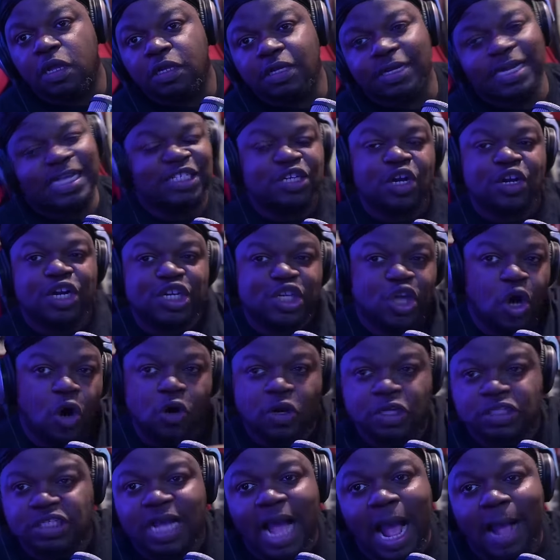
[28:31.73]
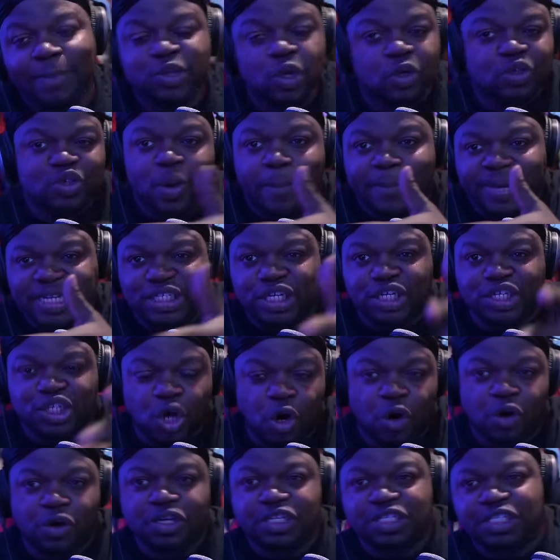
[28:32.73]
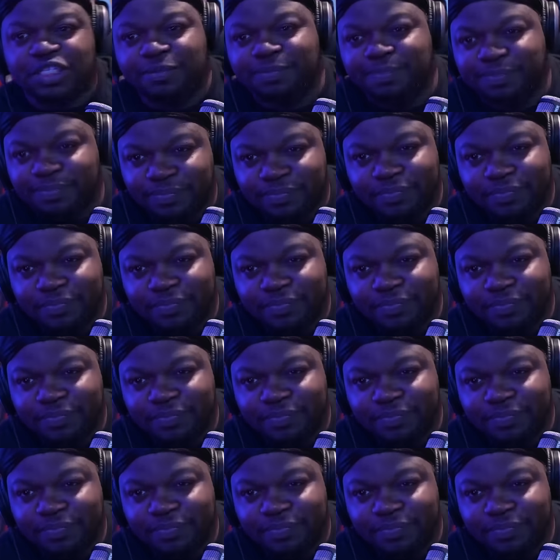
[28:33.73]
These are the dorks. I'm talking to a bunch of dorks.